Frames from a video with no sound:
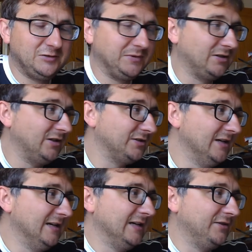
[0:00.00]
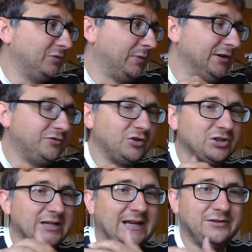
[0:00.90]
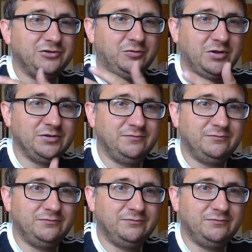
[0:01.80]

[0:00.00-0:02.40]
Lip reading: because the Windrush scandal was